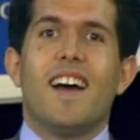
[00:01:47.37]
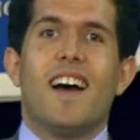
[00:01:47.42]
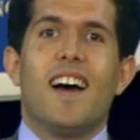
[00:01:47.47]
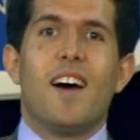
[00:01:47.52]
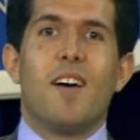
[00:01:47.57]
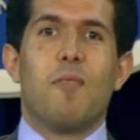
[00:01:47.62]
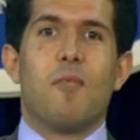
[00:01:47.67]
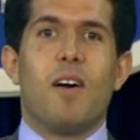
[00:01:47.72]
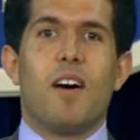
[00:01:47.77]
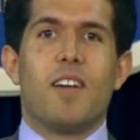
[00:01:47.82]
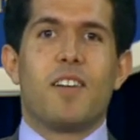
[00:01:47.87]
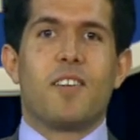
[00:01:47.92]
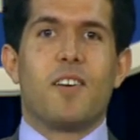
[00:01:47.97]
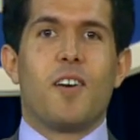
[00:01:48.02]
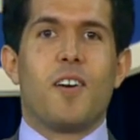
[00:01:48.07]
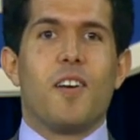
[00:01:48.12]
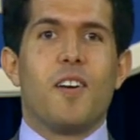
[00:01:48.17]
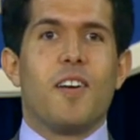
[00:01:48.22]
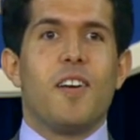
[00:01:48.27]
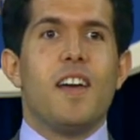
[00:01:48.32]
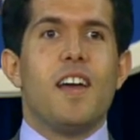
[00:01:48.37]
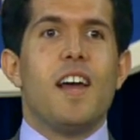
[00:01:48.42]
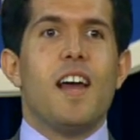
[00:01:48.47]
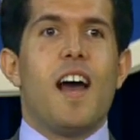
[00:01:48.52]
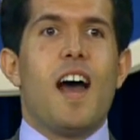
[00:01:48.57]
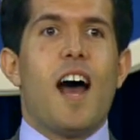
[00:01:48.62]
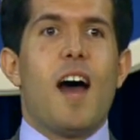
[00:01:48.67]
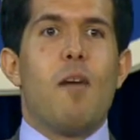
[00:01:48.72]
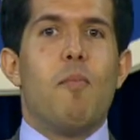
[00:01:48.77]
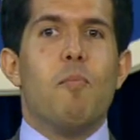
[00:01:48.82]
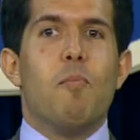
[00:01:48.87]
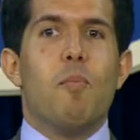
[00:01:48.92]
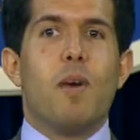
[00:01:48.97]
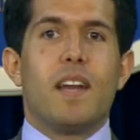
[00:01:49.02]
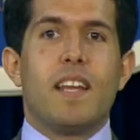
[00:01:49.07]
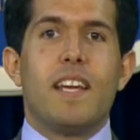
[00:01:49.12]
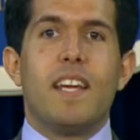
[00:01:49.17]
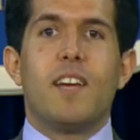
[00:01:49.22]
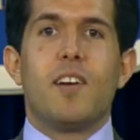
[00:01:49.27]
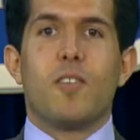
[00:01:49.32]
wild card. But
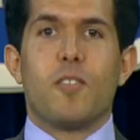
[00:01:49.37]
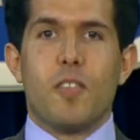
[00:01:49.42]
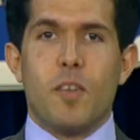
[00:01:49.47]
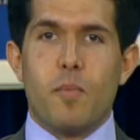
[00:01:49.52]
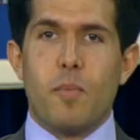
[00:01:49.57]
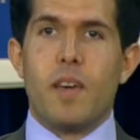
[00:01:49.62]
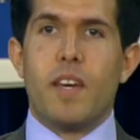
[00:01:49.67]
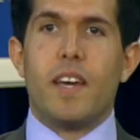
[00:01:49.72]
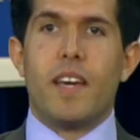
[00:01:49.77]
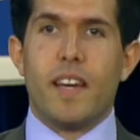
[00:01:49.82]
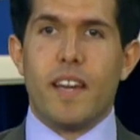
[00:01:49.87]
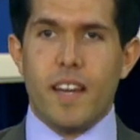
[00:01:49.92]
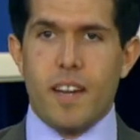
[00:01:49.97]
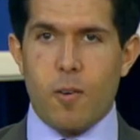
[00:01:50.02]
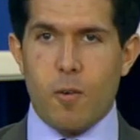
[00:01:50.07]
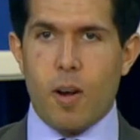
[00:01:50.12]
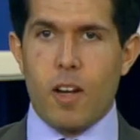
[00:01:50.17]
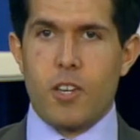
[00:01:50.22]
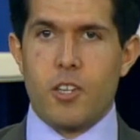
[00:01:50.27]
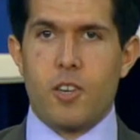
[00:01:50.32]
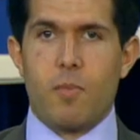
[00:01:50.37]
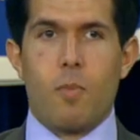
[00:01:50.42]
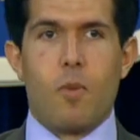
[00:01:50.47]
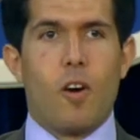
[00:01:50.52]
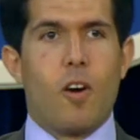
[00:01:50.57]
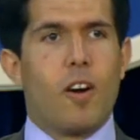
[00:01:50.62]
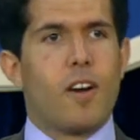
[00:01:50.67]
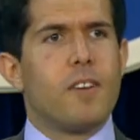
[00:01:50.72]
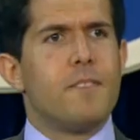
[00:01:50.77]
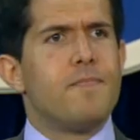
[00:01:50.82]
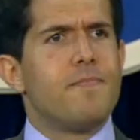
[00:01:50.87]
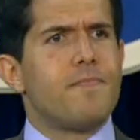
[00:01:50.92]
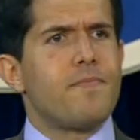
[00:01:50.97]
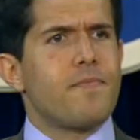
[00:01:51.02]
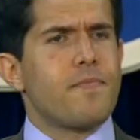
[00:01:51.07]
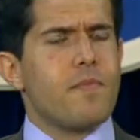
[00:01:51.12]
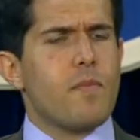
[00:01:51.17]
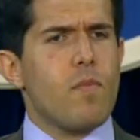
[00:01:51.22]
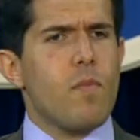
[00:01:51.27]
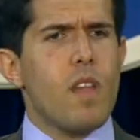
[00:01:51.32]
here, the big question mark
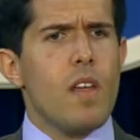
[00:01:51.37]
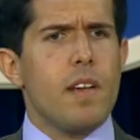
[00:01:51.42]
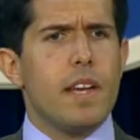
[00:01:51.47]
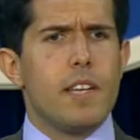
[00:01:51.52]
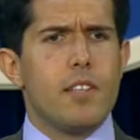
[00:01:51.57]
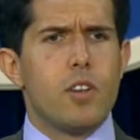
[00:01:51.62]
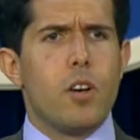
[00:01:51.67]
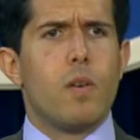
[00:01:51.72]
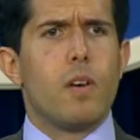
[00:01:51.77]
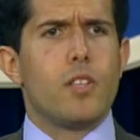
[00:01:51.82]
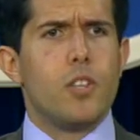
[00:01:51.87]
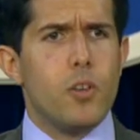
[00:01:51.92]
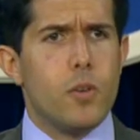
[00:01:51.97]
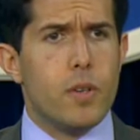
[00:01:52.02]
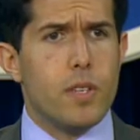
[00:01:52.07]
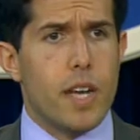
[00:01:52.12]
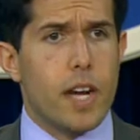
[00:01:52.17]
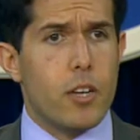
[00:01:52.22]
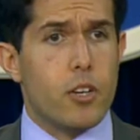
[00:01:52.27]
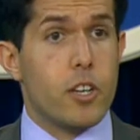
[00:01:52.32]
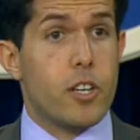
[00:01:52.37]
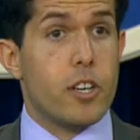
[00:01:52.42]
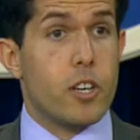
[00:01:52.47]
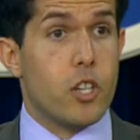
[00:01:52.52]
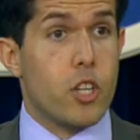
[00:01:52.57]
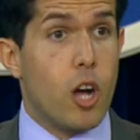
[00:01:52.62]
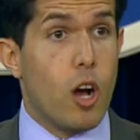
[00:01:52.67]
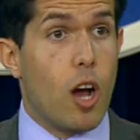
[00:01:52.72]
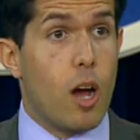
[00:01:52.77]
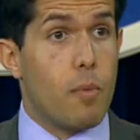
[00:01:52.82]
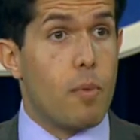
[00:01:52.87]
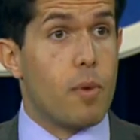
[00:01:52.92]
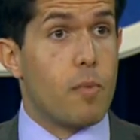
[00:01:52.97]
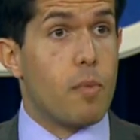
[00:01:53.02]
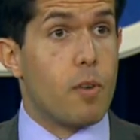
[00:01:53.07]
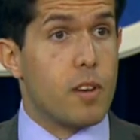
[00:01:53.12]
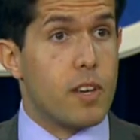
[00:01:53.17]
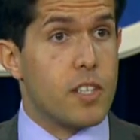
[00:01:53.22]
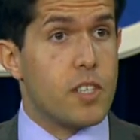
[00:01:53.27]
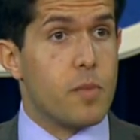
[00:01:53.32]
is always who is actually going to show up and
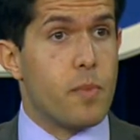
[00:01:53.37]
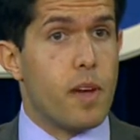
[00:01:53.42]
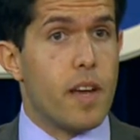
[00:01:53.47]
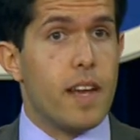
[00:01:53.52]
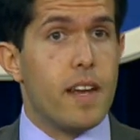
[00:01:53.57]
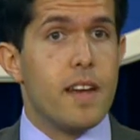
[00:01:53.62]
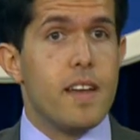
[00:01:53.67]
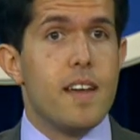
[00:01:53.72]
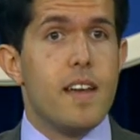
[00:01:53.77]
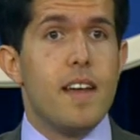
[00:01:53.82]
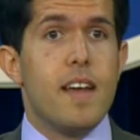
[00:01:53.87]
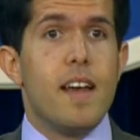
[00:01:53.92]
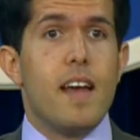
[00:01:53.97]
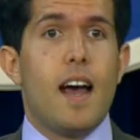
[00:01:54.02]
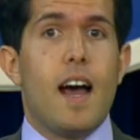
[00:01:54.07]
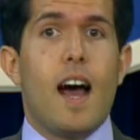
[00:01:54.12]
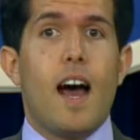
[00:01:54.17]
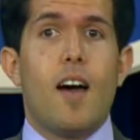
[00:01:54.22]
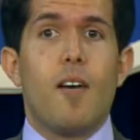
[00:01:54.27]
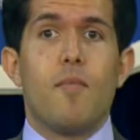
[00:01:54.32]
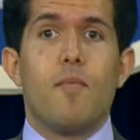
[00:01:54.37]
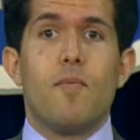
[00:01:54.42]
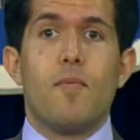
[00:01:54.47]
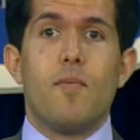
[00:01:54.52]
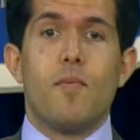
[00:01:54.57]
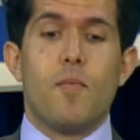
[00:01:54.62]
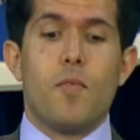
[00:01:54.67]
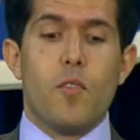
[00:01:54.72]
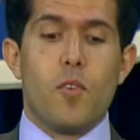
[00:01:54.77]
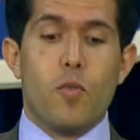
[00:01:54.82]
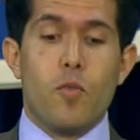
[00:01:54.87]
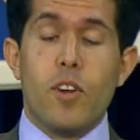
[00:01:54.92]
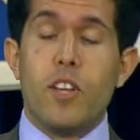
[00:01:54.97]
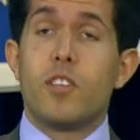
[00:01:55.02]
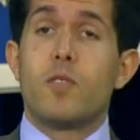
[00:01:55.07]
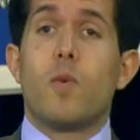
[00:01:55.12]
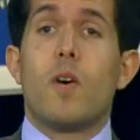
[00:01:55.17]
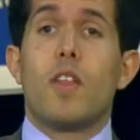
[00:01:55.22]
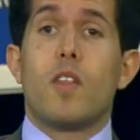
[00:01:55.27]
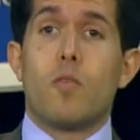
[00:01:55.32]
participate. The
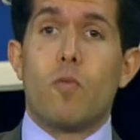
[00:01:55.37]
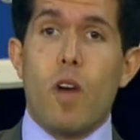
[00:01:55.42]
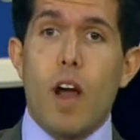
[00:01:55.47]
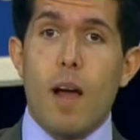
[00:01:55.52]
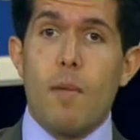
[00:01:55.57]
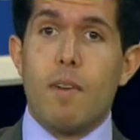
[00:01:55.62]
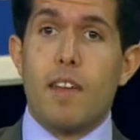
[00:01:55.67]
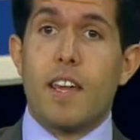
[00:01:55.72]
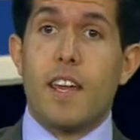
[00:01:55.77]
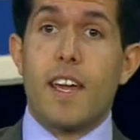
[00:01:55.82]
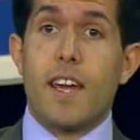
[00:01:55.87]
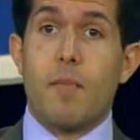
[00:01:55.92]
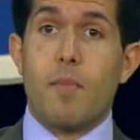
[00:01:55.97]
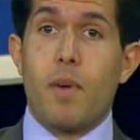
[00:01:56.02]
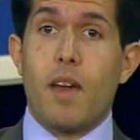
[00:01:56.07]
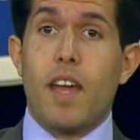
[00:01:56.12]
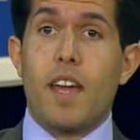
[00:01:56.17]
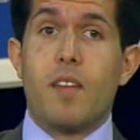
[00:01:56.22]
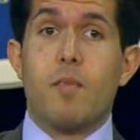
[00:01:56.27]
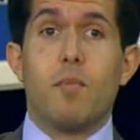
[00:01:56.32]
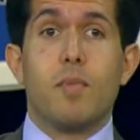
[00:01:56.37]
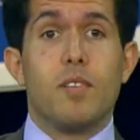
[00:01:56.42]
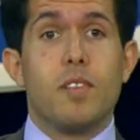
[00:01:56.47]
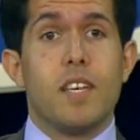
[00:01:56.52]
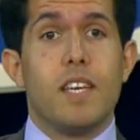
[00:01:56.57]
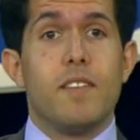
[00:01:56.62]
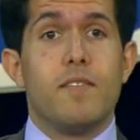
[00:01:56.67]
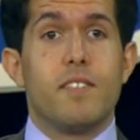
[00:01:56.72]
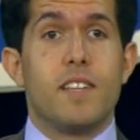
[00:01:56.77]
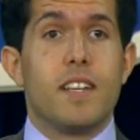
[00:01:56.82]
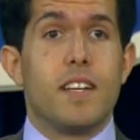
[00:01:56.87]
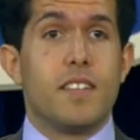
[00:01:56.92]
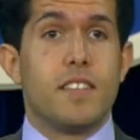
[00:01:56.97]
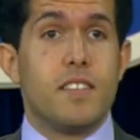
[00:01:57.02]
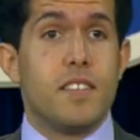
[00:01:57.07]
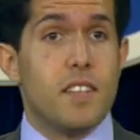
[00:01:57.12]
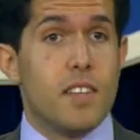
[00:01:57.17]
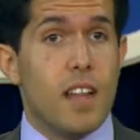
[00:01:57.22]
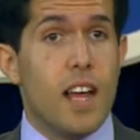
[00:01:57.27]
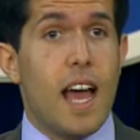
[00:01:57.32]
reason why the Romney campaign believes that it
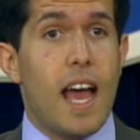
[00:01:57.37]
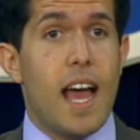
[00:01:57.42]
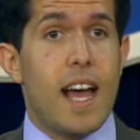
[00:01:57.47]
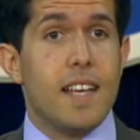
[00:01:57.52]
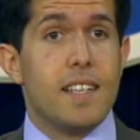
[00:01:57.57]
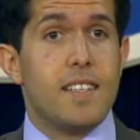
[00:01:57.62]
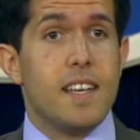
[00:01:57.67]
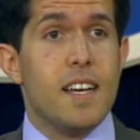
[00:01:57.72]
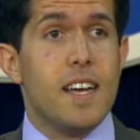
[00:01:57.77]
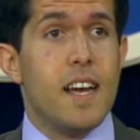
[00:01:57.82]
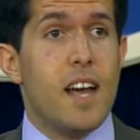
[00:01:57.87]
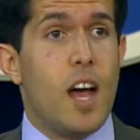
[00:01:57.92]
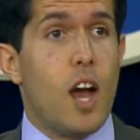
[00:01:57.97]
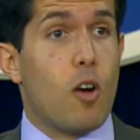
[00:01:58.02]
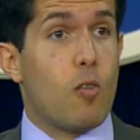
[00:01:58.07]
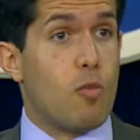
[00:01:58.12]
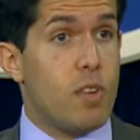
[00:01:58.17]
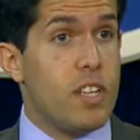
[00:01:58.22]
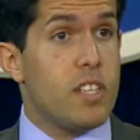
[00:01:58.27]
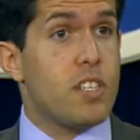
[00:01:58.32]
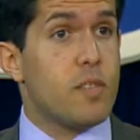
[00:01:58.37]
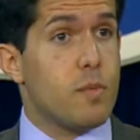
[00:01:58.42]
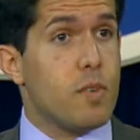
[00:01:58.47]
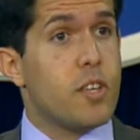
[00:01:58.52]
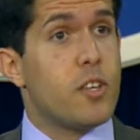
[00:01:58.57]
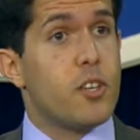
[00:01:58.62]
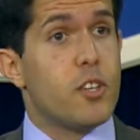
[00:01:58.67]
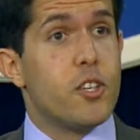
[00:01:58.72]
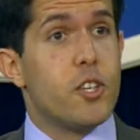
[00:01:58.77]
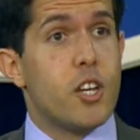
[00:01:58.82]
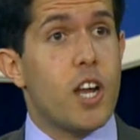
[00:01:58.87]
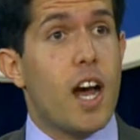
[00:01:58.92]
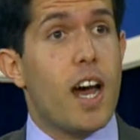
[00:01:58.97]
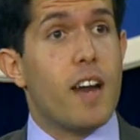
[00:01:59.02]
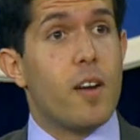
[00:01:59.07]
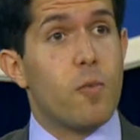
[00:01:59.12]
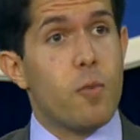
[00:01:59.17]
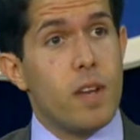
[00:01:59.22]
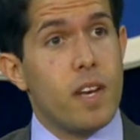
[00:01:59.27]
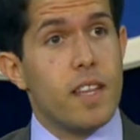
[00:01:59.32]
still has a reasonably good shot
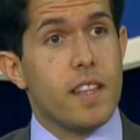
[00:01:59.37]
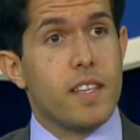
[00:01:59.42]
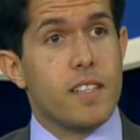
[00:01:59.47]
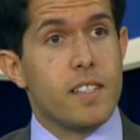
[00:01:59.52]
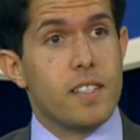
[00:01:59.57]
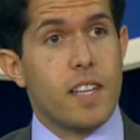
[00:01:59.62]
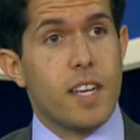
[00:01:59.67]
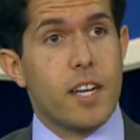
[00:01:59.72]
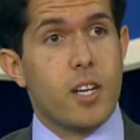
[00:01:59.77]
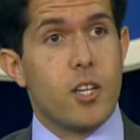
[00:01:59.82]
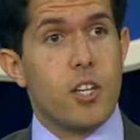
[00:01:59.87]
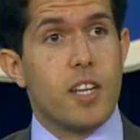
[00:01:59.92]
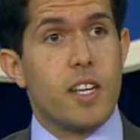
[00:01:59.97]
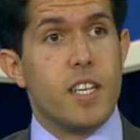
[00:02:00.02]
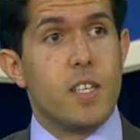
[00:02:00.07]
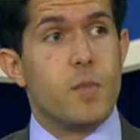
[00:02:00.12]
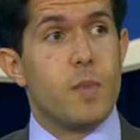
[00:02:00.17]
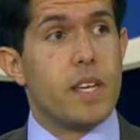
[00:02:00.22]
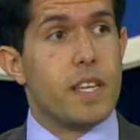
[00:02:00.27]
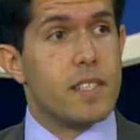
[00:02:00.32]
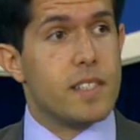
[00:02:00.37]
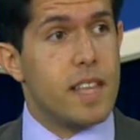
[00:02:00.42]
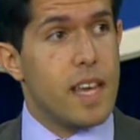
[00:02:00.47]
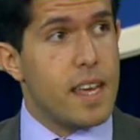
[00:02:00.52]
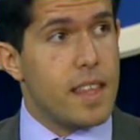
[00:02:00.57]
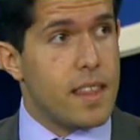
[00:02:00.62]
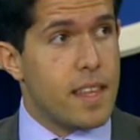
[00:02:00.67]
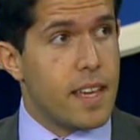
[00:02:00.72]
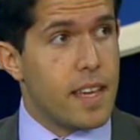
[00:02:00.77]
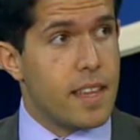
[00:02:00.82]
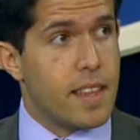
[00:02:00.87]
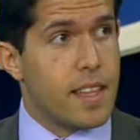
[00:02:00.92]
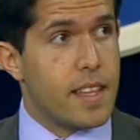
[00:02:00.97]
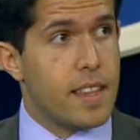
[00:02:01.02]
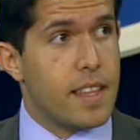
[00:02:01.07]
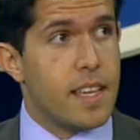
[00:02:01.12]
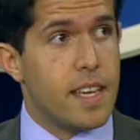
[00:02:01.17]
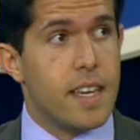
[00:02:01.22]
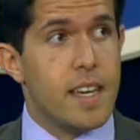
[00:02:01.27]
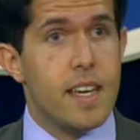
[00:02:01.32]
at winning this election is because they think
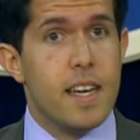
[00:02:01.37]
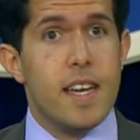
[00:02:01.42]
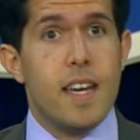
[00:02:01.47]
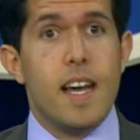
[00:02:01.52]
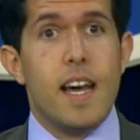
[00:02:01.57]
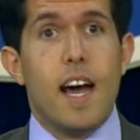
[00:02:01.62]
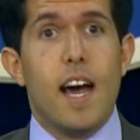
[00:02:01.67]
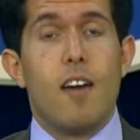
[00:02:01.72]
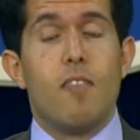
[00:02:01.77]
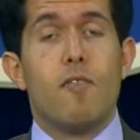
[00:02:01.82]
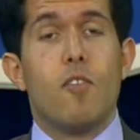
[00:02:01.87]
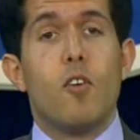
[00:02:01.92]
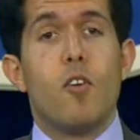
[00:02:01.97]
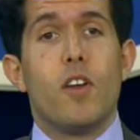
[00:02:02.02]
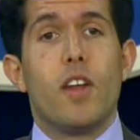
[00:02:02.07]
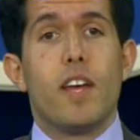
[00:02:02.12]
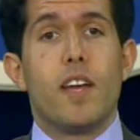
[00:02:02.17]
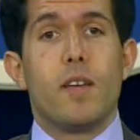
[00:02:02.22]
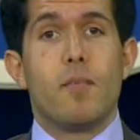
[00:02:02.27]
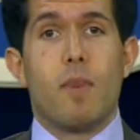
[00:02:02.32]
that the voting